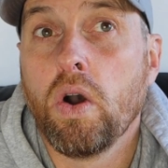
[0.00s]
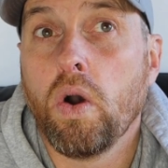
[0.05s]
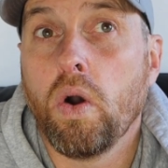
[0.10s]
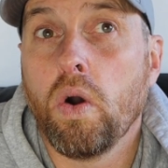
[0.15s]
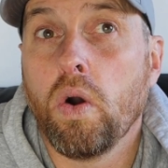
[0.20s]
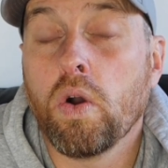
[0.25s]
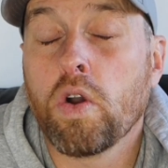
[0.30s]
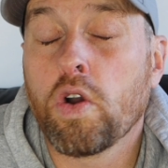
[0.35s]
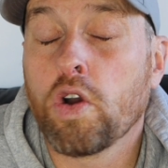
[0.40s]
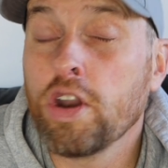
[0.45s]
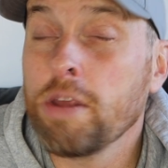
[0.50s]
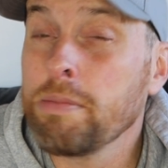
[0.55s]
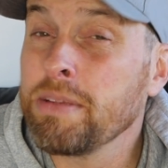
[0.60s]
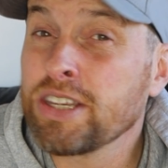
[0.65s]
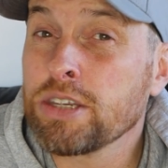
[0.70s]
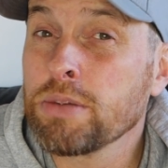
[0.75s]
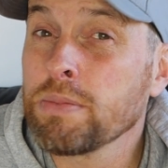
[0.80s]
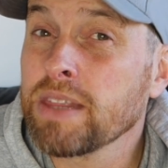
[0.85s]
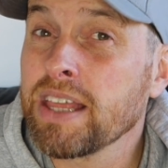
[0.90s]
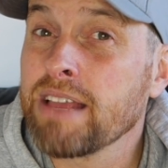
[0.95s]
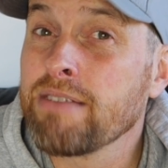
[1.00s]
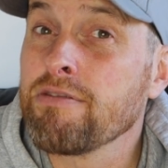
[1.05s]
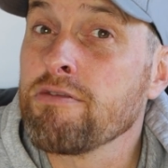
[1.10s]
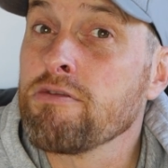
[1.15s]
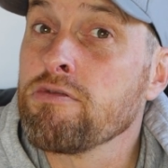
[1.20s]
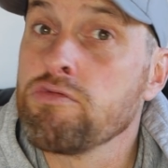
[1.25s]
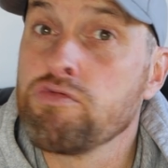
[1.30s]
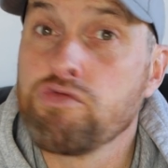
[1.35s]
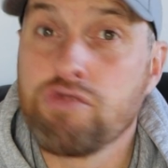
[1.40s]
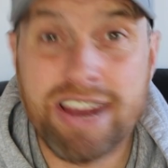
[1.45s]
Or could it be
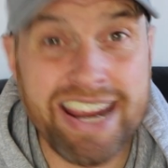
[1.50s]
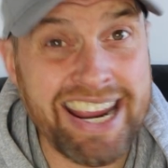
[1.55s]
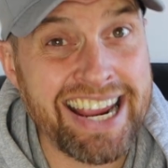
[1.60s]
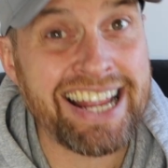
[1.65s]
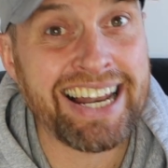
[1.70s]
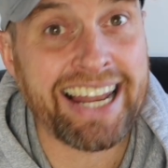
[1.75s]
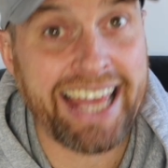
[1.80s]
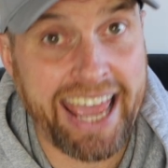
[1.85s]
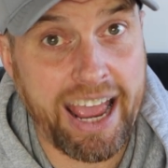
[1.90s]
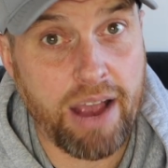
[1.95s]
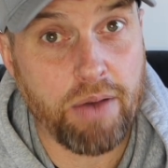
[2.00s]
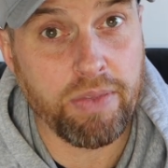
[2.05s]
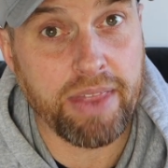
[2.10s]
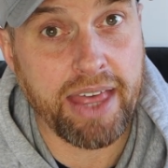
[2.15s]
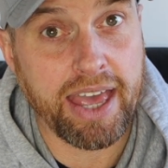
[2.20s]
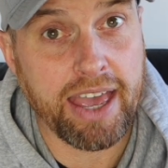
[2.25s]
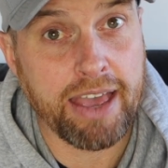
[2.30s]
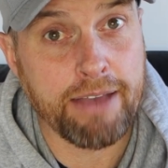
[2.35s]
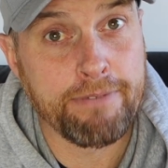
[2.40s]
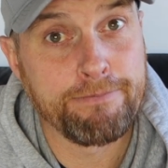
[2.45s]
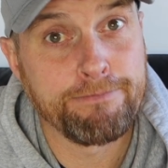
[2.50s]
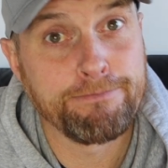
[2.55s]
something really out there?